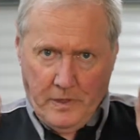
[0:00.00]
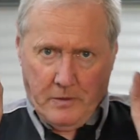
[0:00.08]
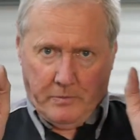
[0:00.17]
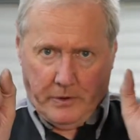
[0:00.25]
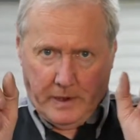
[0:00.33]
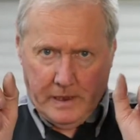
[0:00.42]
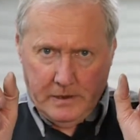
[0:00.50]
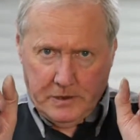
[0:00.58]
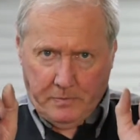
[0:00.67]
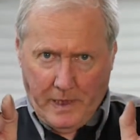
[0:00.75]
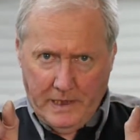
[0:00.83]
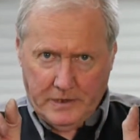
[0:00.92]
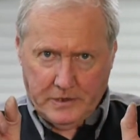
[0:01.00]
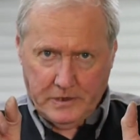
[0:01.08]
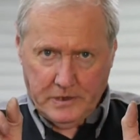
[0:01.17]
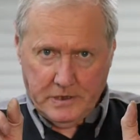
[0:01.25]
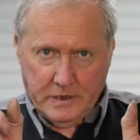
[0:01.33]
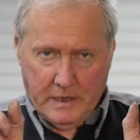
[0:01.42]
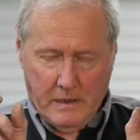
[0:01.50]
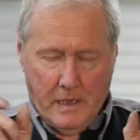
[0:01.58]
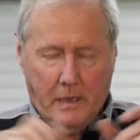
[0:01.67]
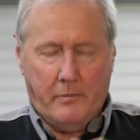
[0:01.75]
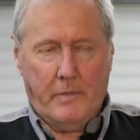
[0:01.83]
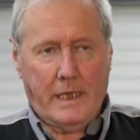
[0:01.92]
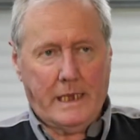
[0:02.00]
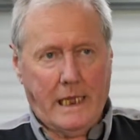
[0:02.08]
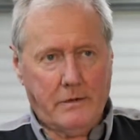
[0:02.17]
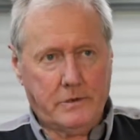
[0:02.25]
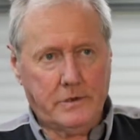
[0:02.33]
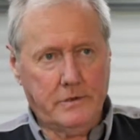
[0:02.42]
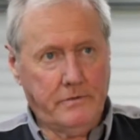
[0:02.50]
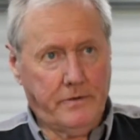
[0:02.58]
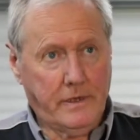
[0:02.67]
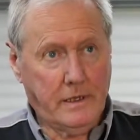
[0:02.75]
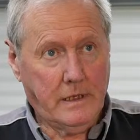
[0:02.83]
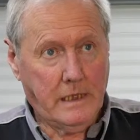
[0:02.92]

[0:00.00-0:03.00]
putting in spacers made out of